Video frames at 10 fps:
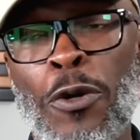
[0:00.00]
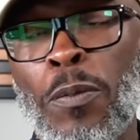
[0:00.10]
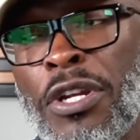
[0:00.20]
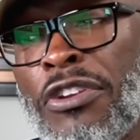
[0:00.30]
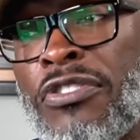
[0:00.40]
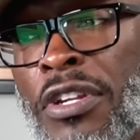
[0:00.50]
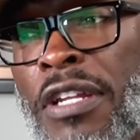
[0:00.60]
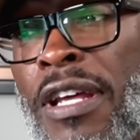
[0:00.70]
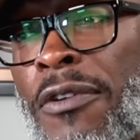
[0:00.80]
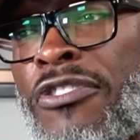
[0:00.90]
What he should have
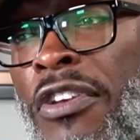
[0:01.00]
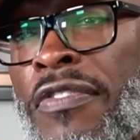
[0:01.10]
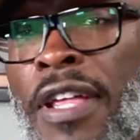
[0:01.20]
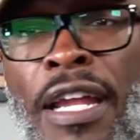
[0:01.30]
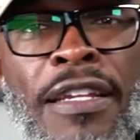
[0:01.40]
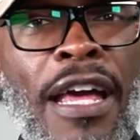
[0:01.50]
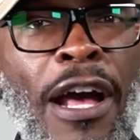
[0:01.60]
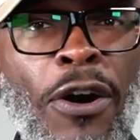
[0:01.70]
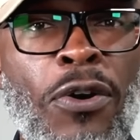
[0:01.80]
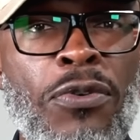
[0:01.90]
done is just stayed at the
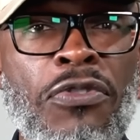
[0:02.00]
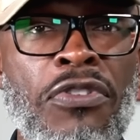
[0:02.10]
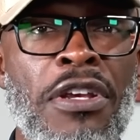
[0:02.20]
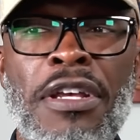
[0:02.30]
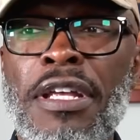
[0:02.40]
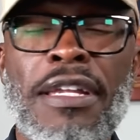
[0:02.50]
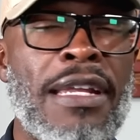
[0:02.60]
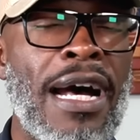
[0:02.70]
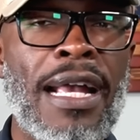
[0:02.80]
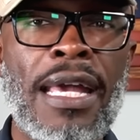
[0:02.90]
house,
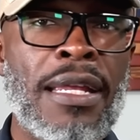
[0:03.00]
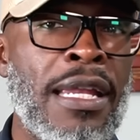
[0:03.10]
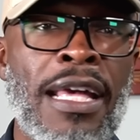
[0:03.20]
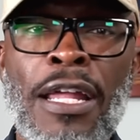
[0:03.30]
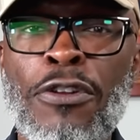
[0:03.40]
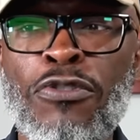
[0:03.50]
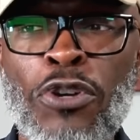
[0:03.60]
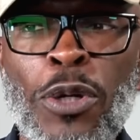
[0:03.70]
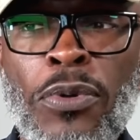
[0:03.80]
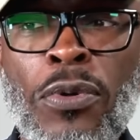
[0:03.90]
not get any kind of
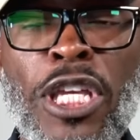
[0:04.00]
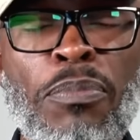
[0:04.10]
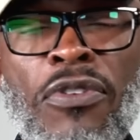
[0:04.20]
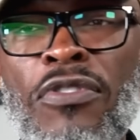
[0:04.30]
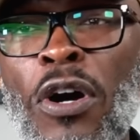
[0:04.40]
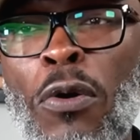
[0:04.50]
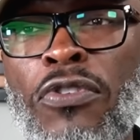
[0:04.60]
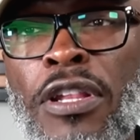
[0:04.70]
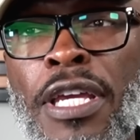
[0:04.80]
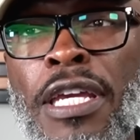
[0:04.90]
trouble, keep his nose
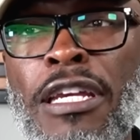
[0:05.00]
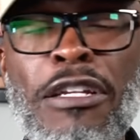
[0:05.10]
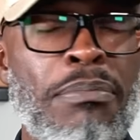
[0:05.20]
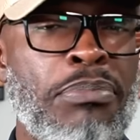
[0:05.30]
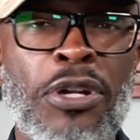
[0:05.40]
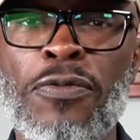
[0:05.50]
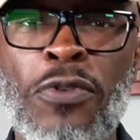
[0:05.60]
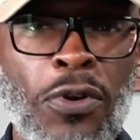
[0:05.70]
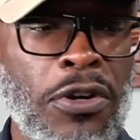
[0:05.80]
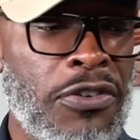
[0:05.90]
clean. But of
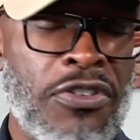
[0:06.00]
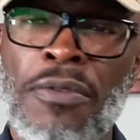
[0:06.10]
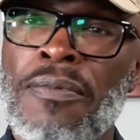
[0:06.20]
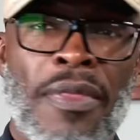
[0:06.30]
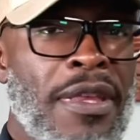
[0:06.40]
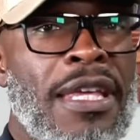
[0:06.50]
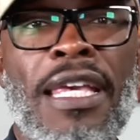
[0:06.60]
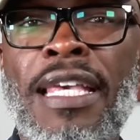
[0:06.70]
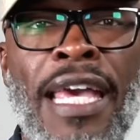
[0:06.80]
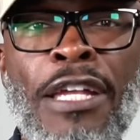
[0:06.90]
course,
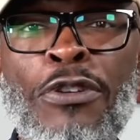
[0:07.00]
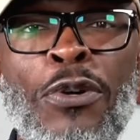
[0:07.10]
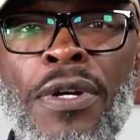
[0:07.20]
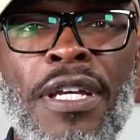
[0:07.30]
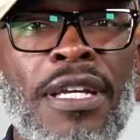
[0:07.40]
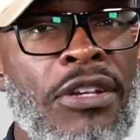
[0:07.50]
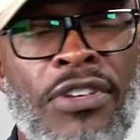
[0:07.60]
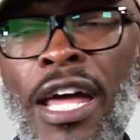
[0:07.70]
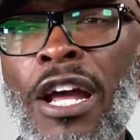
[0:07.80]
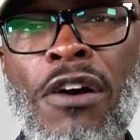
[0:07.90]
he can't do it. He's
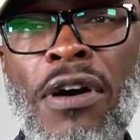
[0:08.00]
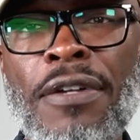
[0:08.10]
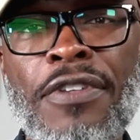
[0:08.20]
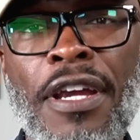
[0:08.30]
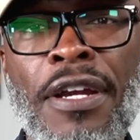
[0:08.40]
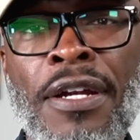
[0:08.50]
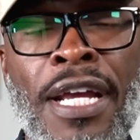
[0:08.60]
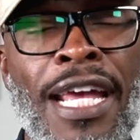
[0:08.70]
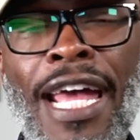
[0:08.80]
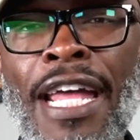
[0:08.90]
got to go out there
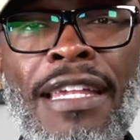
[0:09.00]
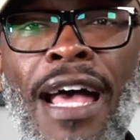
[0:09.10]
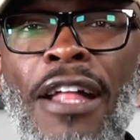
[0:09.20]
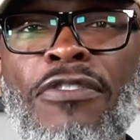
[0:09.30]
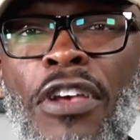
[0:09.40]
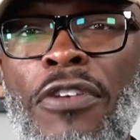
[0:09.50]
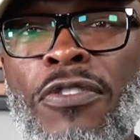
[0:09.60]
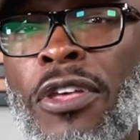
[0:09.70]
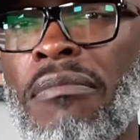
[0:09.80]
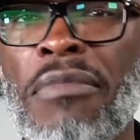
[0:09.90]
and not
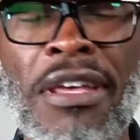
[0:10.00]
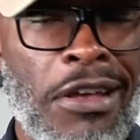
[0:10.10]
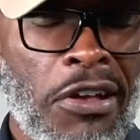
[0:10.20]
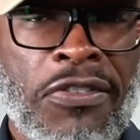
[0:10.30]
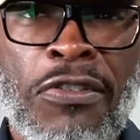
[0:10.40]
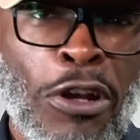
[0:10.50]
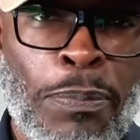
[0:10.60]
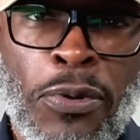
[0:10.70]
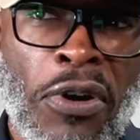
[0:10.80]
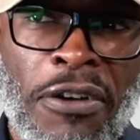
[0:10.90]
just commit a
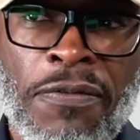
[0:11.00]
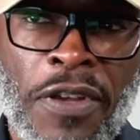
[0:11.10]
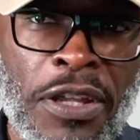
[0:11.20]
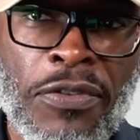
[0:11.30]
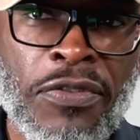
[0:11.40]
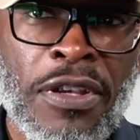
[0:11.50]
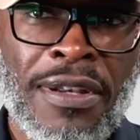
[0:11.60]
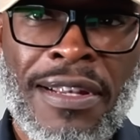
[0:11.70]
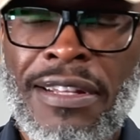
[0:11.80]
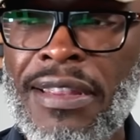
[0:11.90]
simple offense,
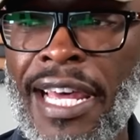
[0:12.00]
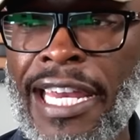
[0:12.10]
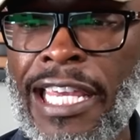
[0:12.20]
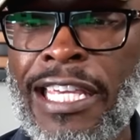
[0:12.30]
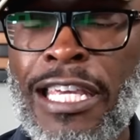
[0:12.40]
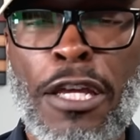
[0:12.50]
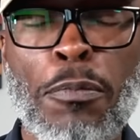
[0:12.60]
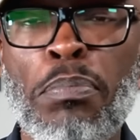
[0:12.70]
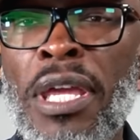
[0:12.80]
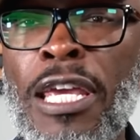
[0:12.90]
like
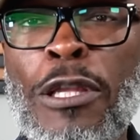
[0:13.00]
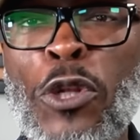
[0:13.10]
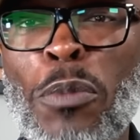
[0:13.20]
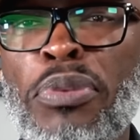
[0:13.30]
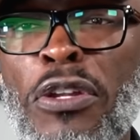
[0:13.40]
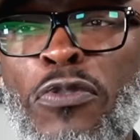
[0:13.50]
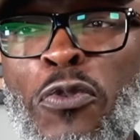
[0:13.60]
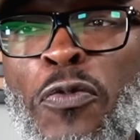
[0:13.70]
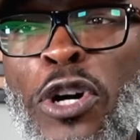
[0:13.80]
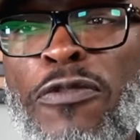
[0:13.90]
being a little bit too
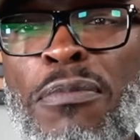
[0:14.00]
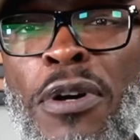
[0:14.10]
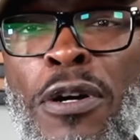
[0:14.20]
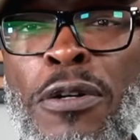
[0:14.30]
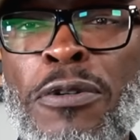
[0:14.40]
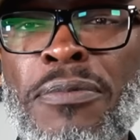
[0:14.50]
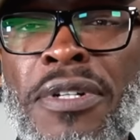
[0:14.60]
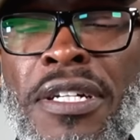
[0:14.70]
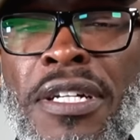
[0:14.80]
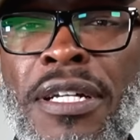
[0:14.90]
far from home,
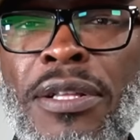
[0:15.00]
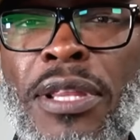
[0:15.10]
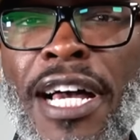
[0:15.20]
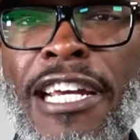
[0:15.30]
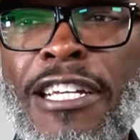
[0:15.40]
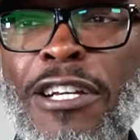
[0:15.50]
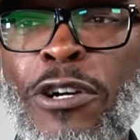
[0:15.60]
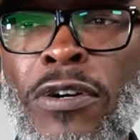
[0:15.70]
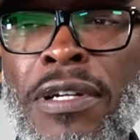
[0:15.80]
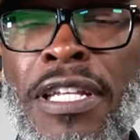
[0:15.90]
like
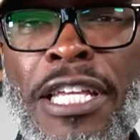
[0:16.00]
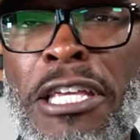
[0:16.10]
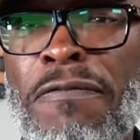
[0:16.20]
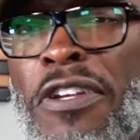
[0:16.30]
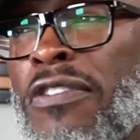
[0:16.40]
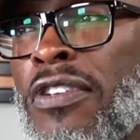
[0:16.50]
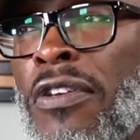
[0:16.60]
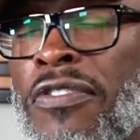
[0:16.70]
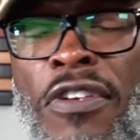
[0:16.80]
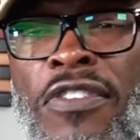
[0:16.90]
going and even
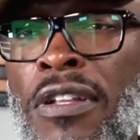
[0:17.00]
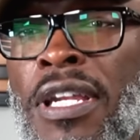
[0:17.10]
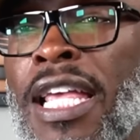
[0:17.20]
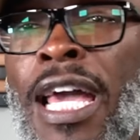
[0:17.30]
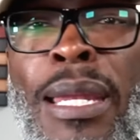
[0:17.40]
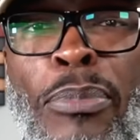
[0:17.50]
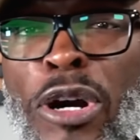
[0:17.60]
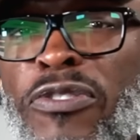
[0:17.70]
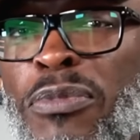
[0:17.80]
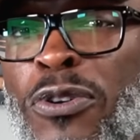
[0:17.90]
just stealing the candy
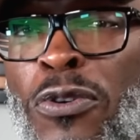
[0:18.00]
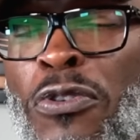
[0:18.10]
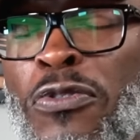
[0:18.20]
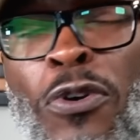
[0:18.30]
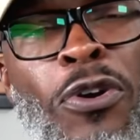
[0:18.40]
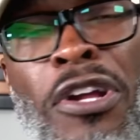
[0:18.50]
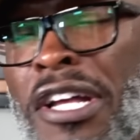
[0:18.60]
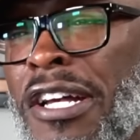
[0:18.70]
bar from a corner store.